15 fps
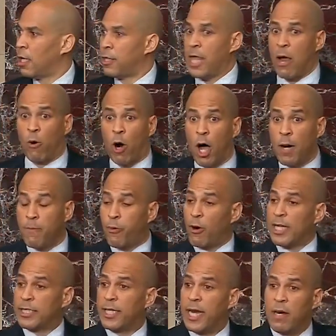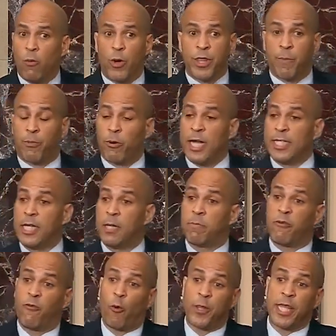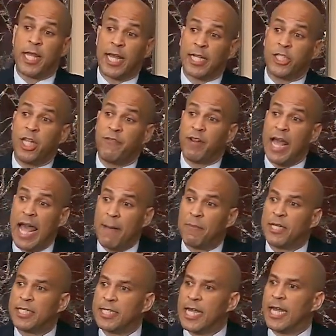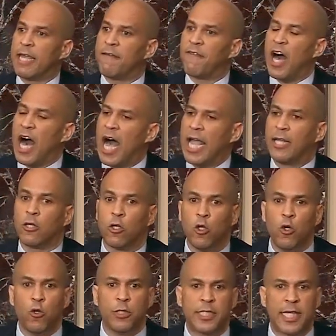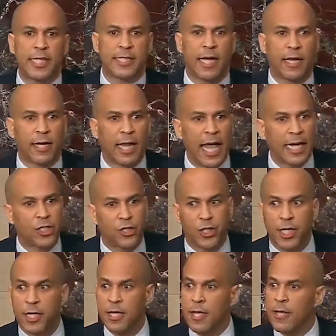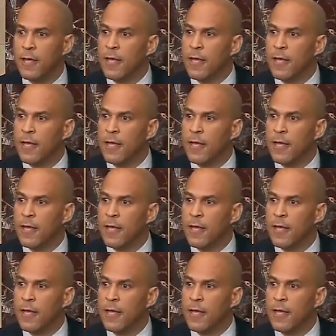They were unprecedented when the president, before the election even happened, said, if I lose this election,